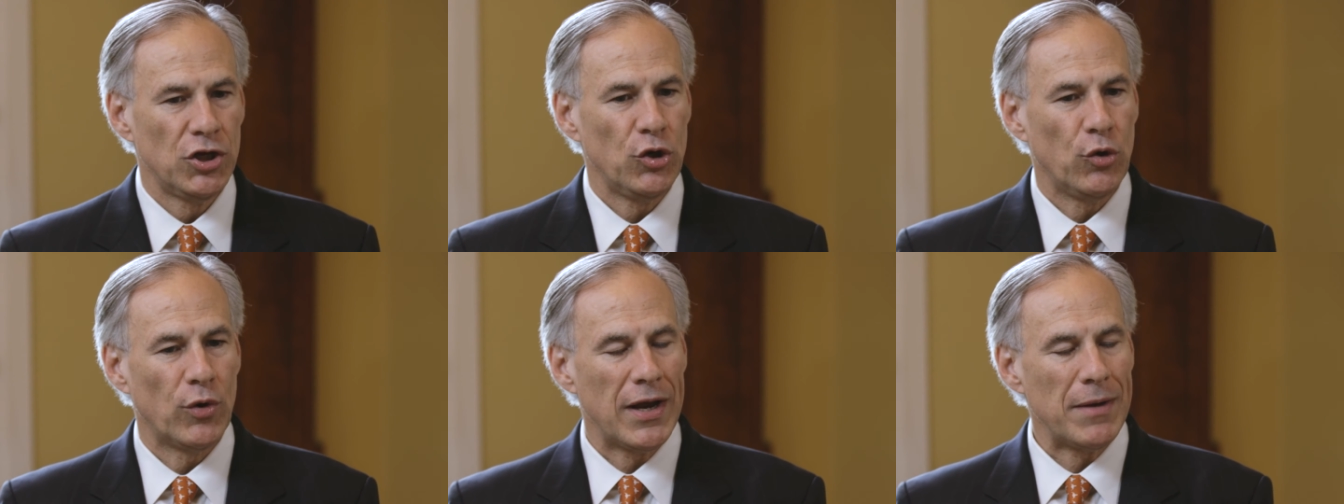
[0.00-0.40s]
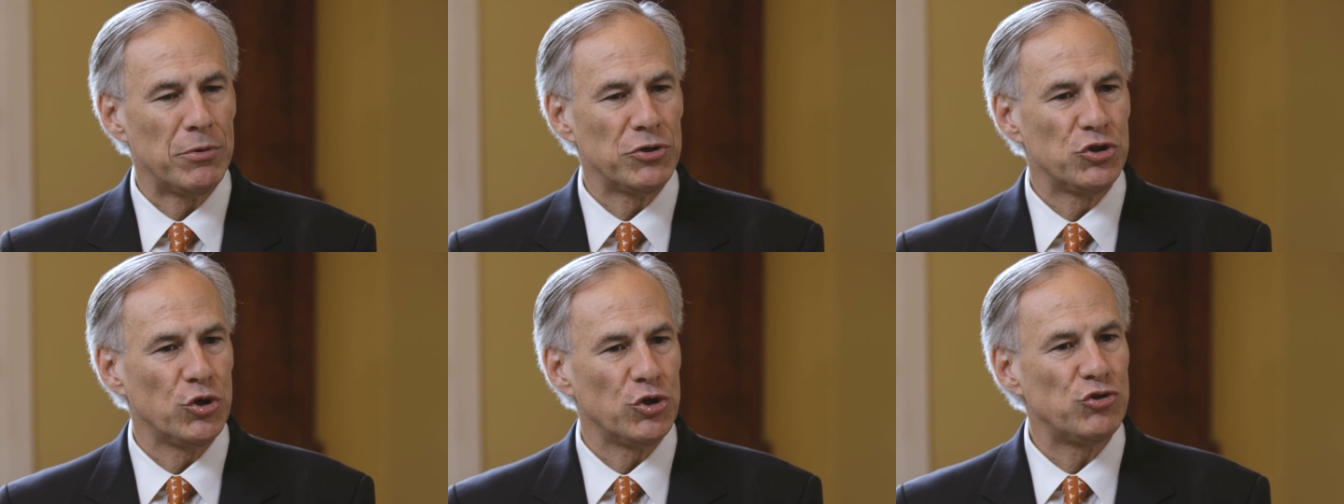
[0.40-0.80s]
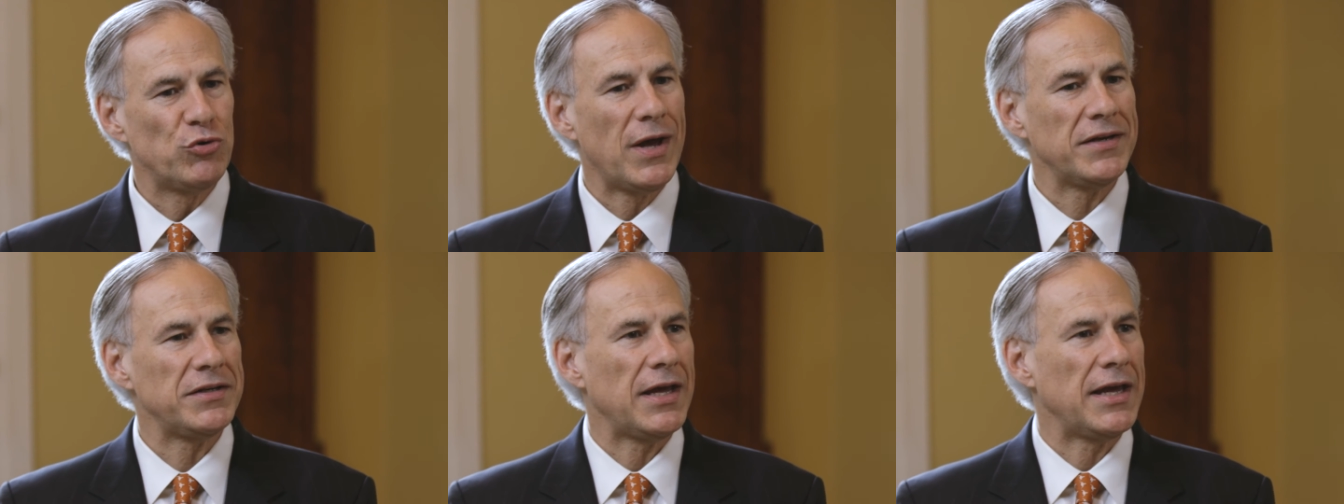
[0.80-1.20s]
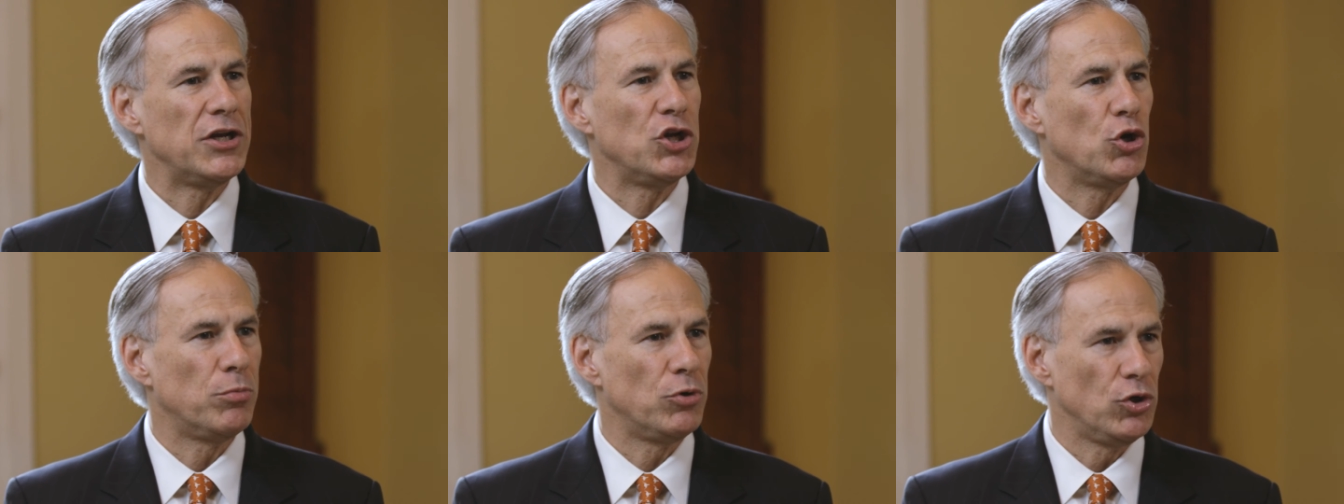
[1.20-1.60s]
who are able to attract a
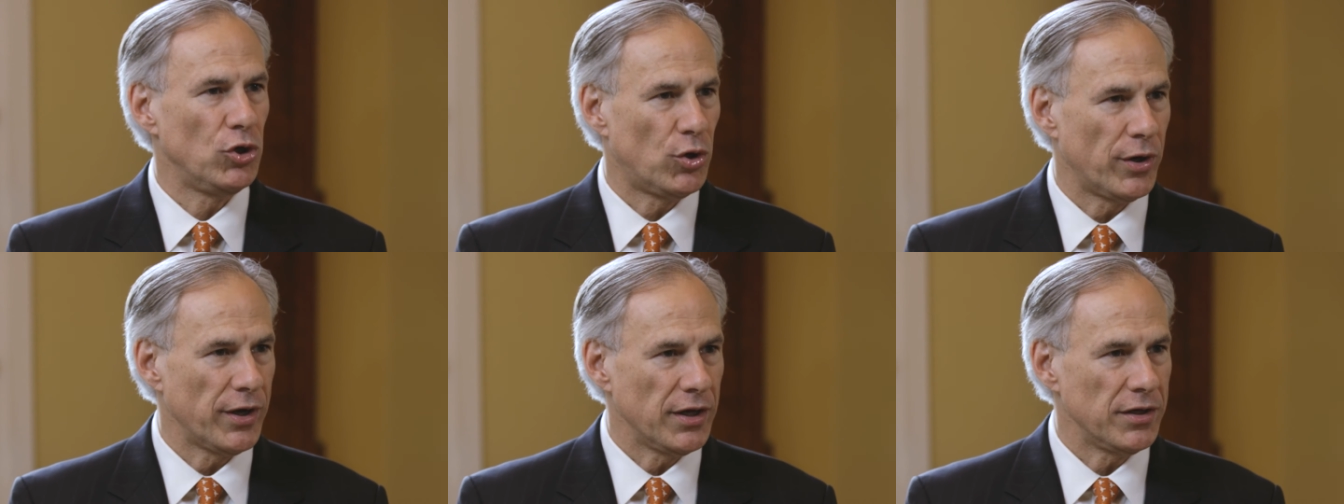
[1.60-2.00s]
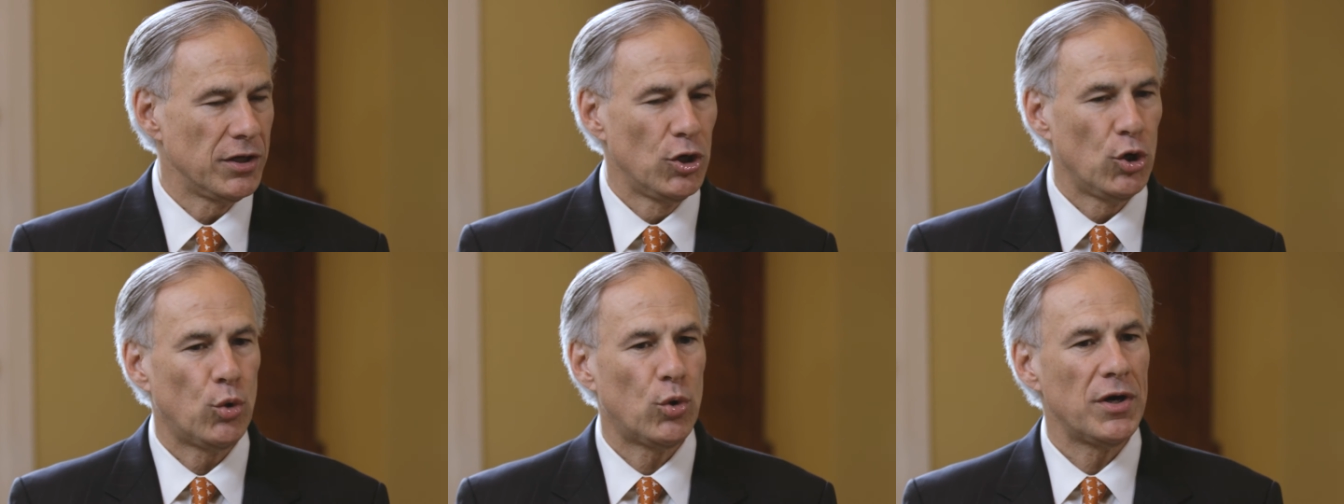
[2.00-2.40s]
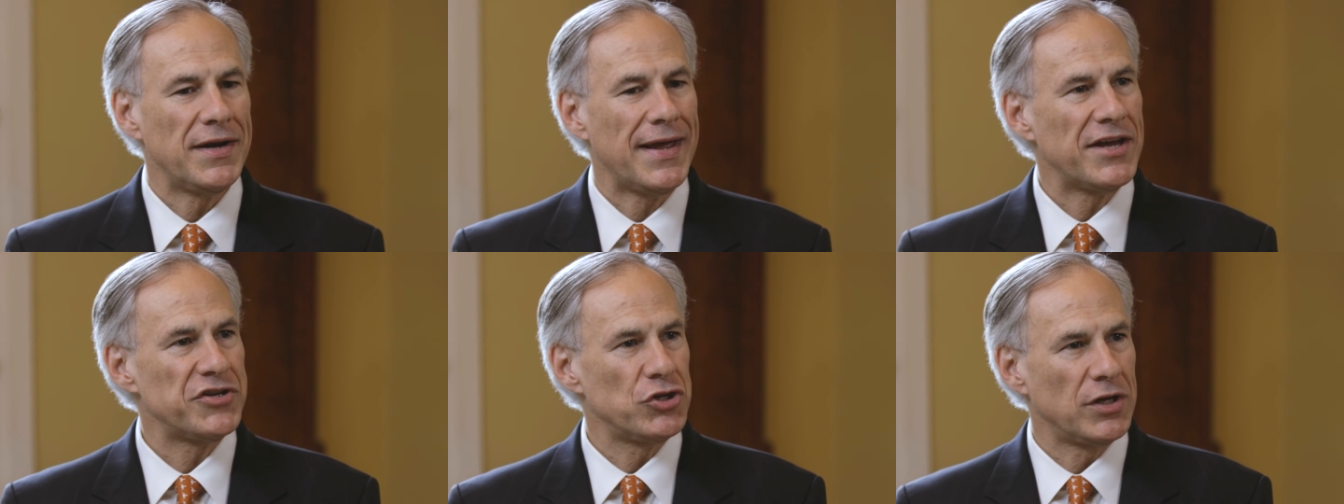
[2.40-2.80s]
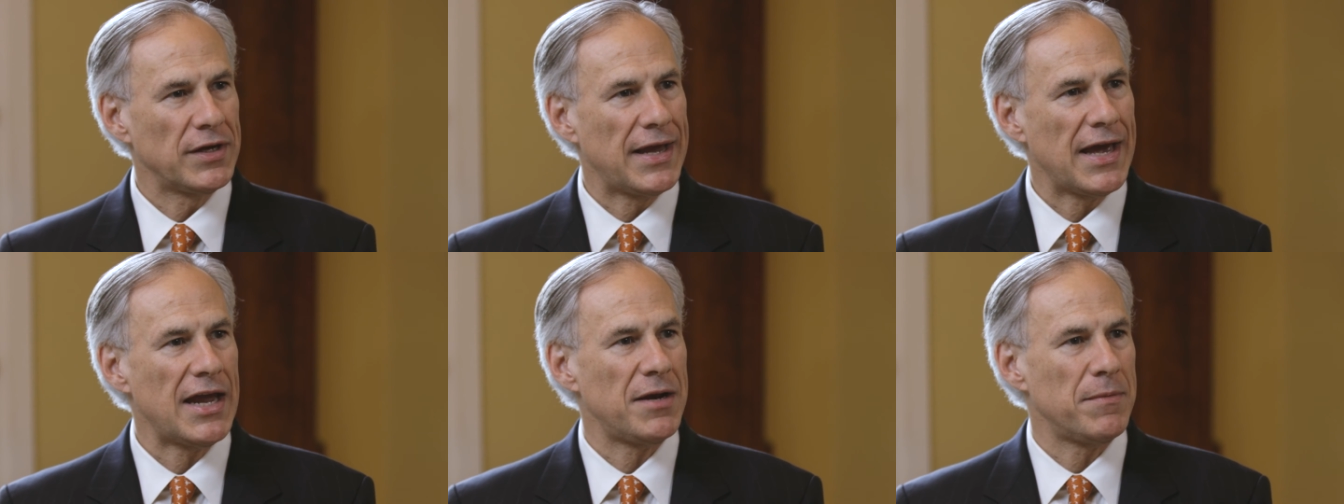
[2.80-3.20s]
Nobel laureate or a National
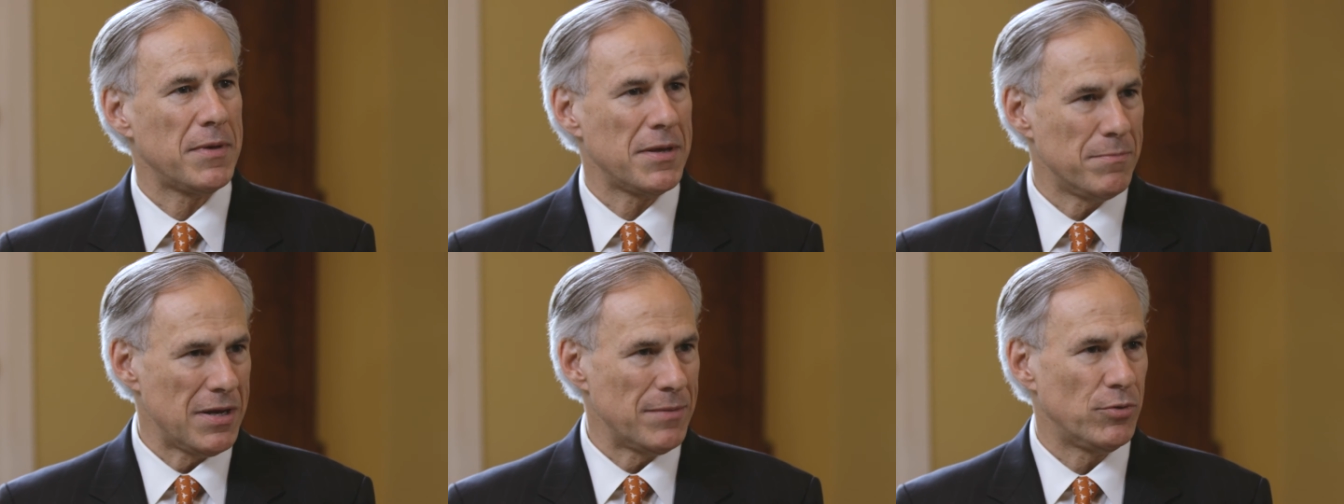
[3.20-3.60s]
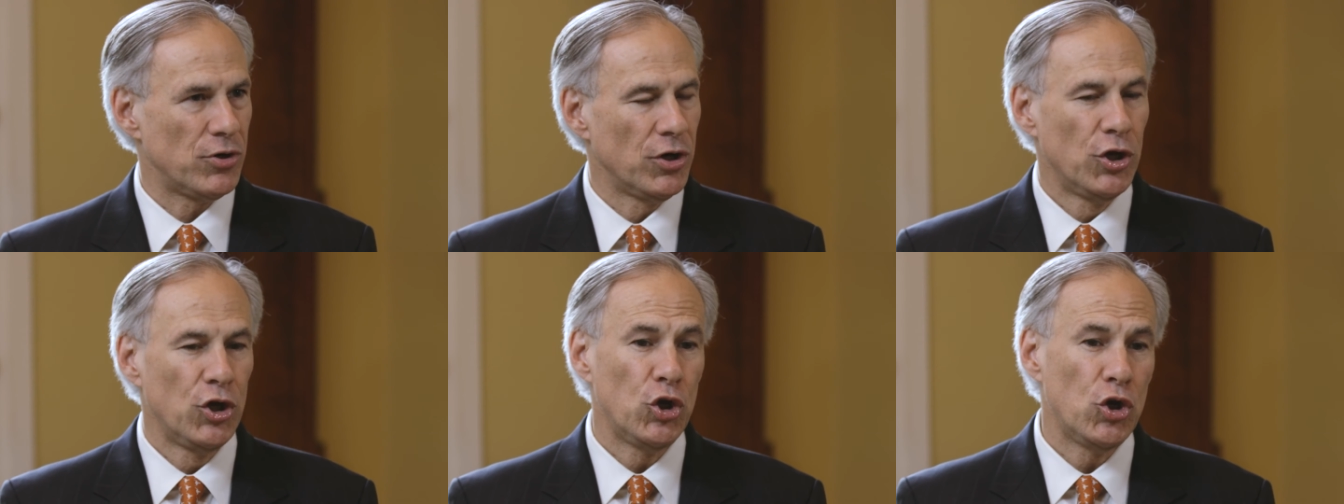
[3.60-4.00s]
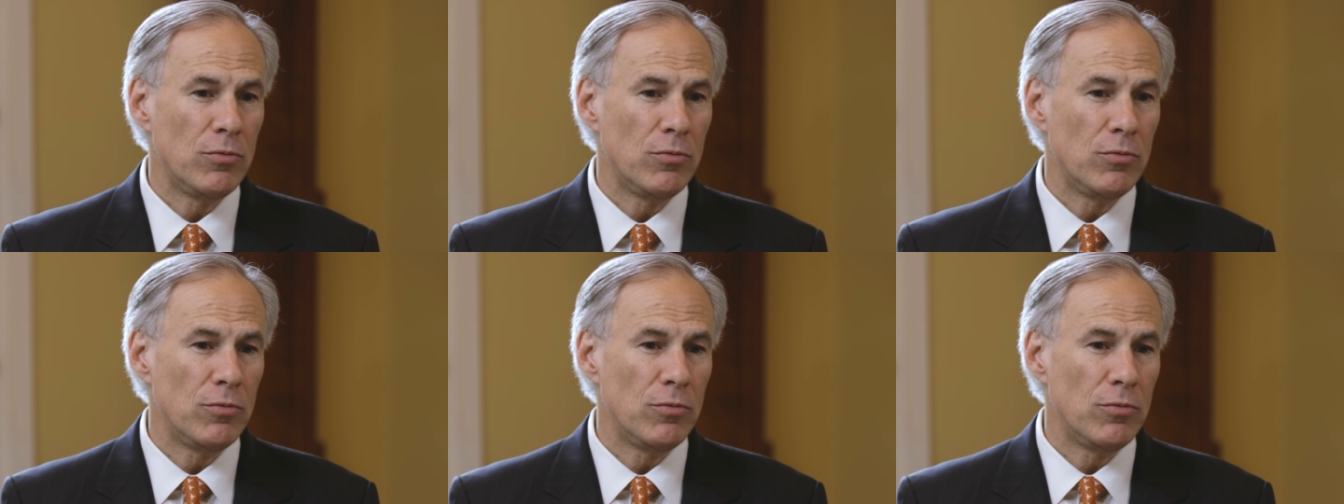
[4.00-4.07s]
Academy member